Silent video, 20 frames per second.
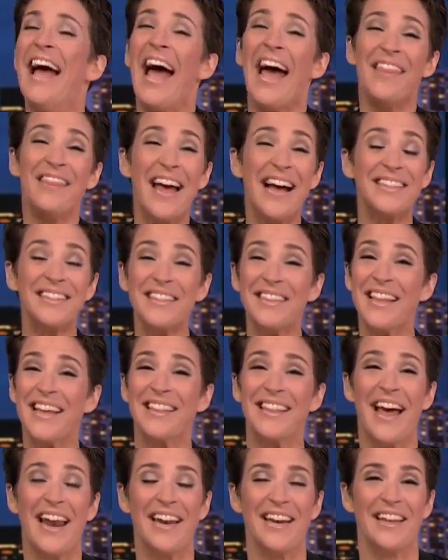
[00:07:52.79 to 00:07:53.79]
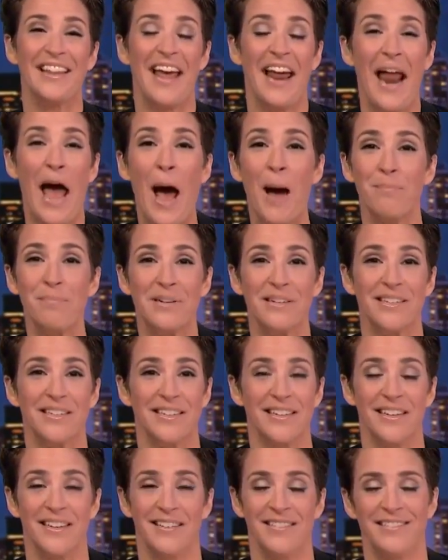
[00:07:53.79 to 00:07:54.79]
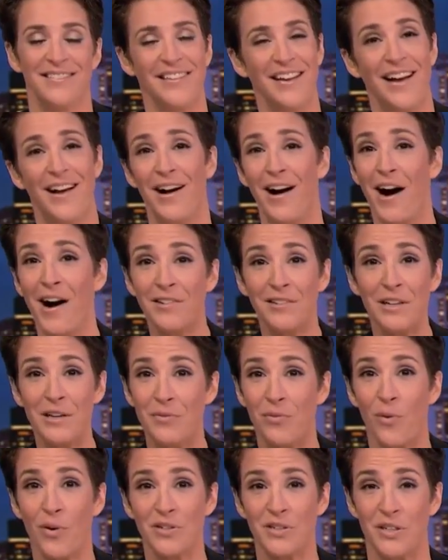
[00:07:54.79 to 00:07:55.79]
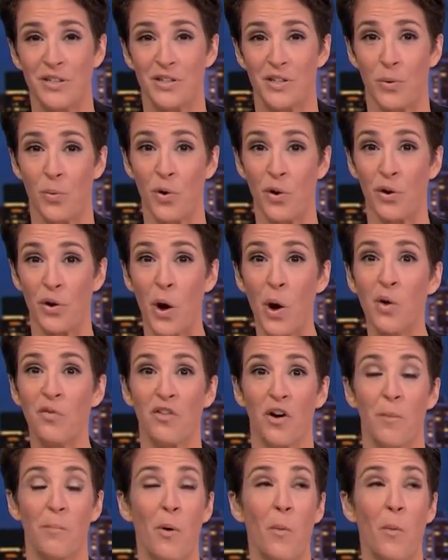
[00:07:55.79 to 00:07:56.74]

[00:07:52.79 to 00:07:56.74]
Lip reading: And that's a thing that happens in ugly divorces the world over.